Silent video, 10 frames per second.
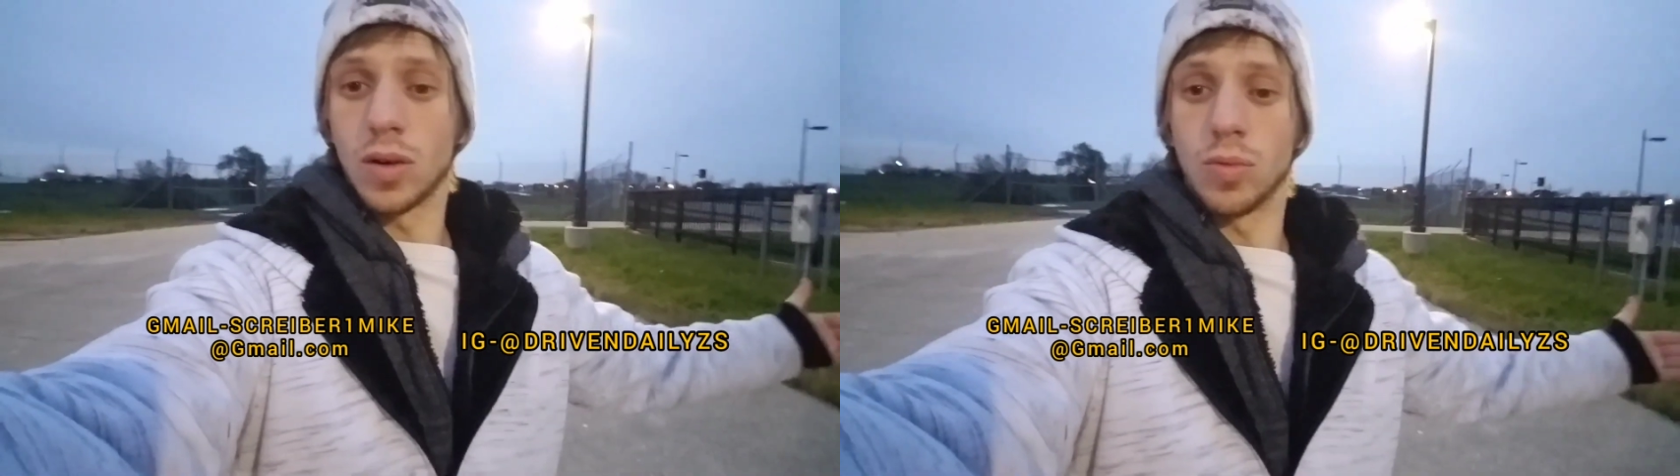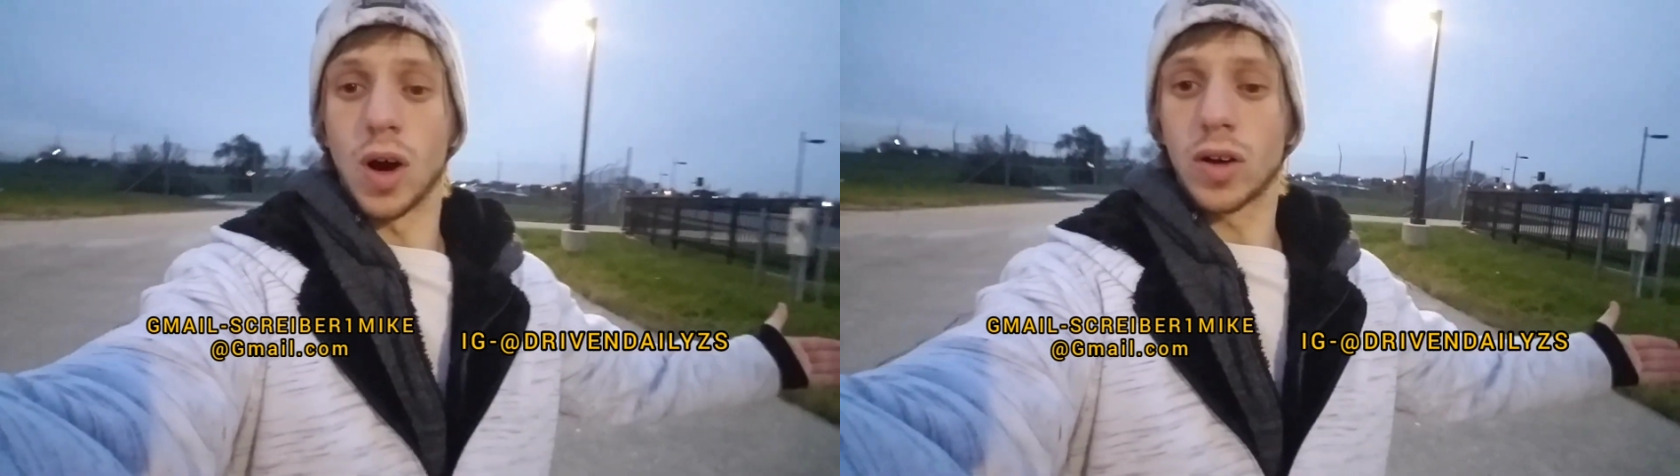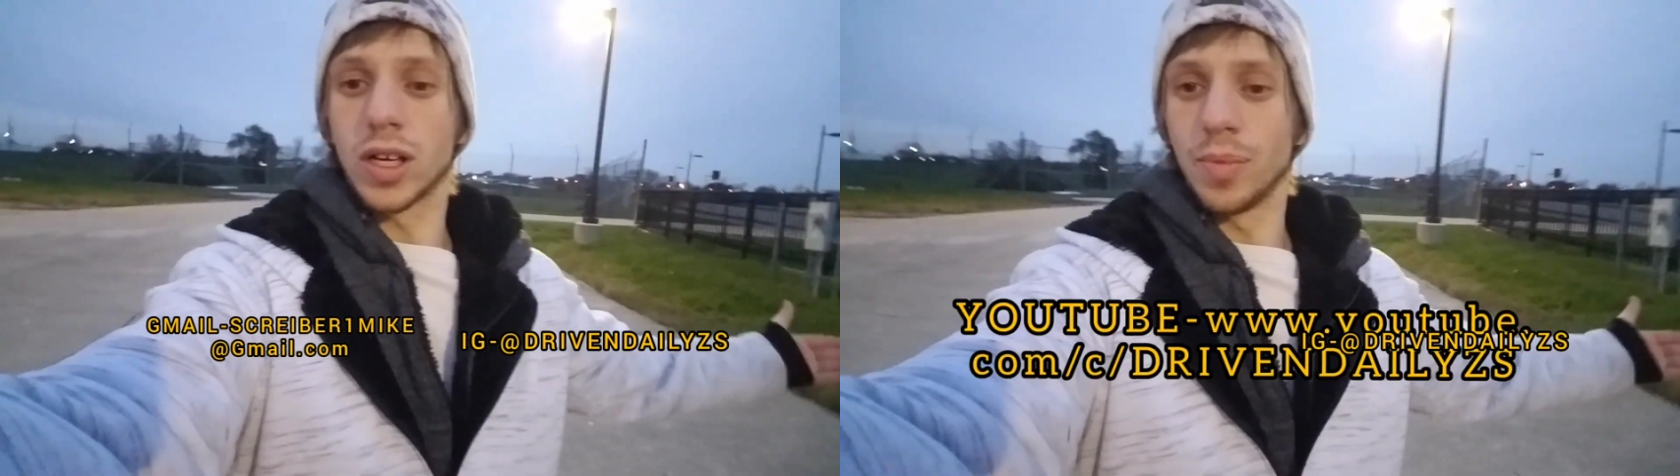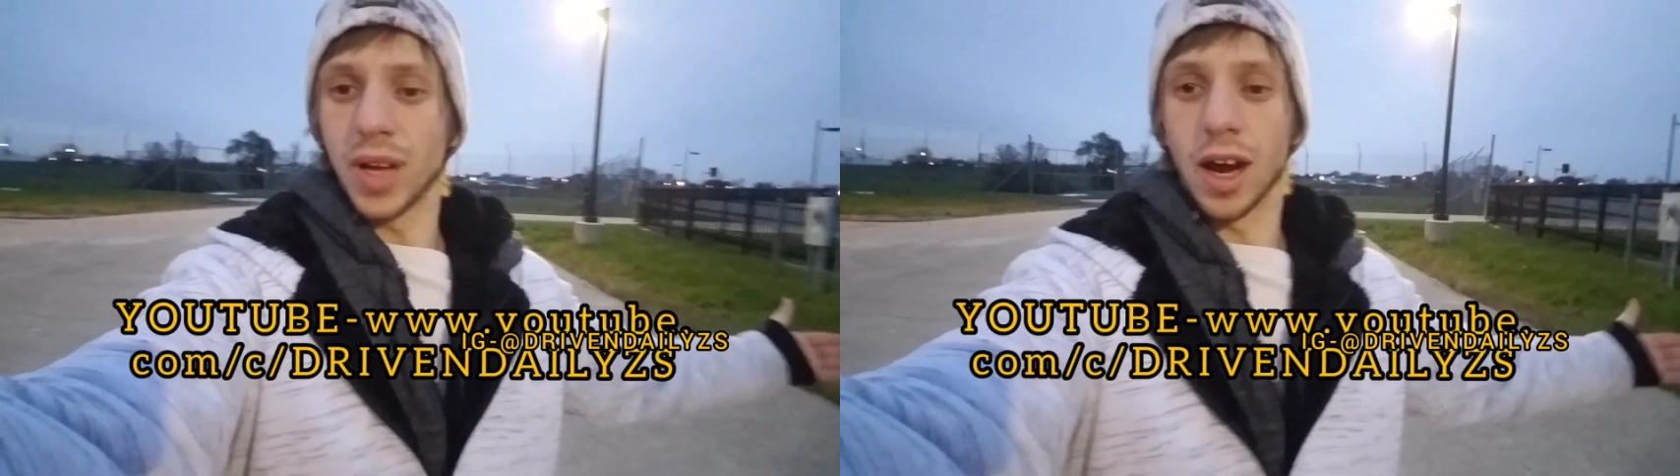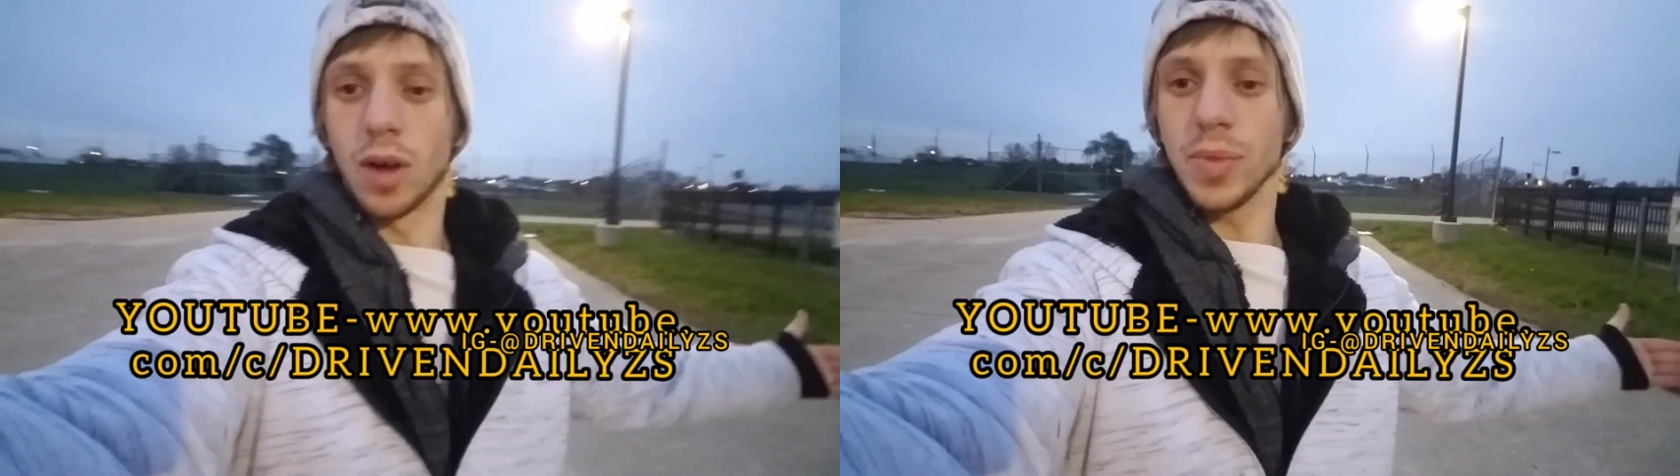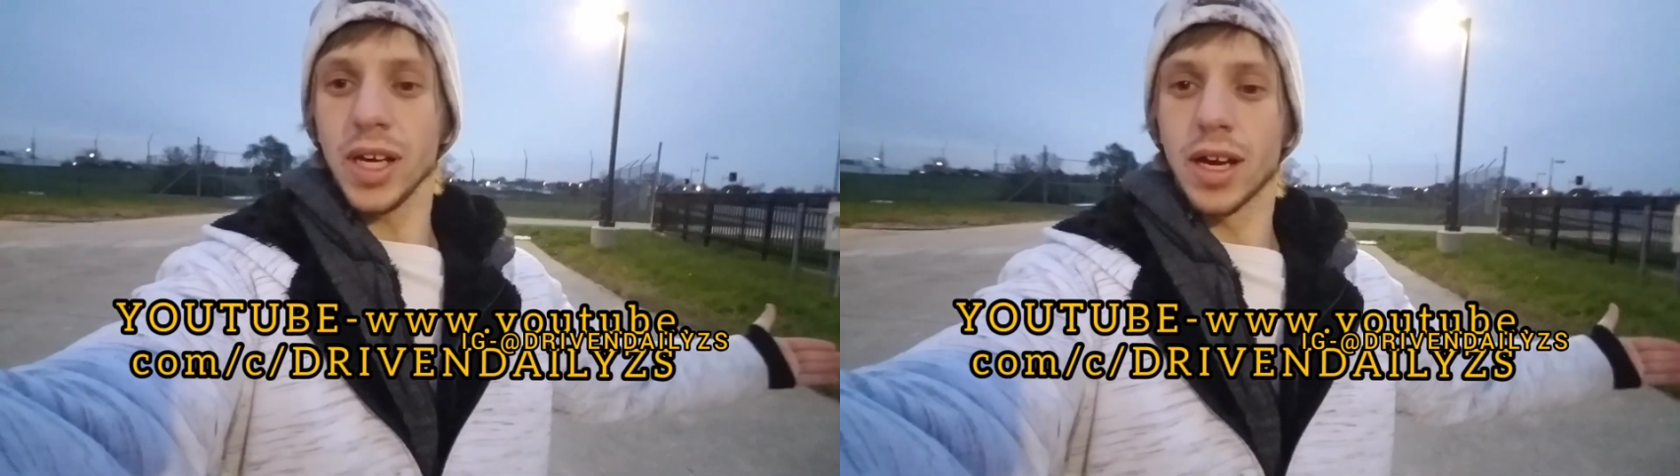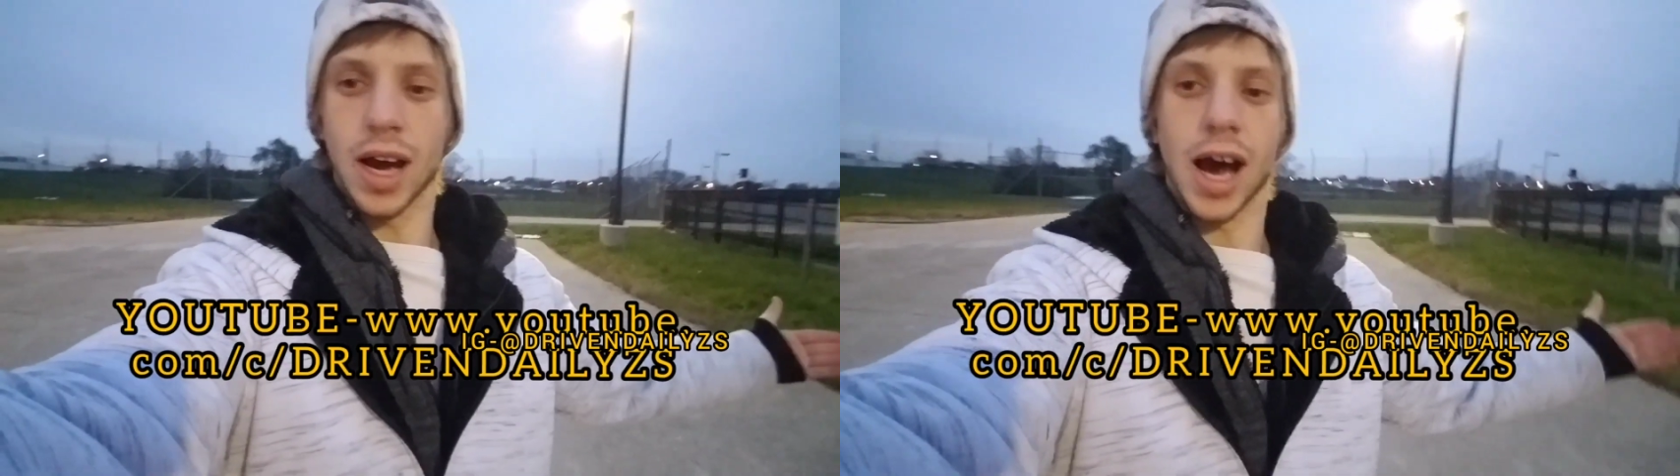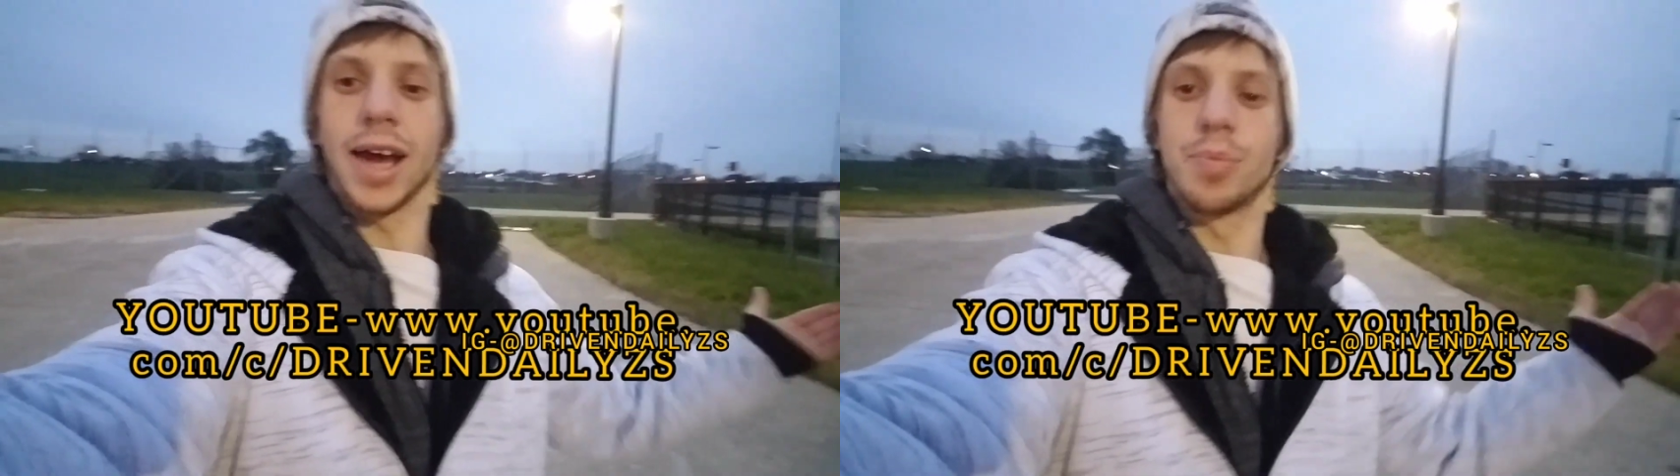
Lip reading: welcome to help me, I'd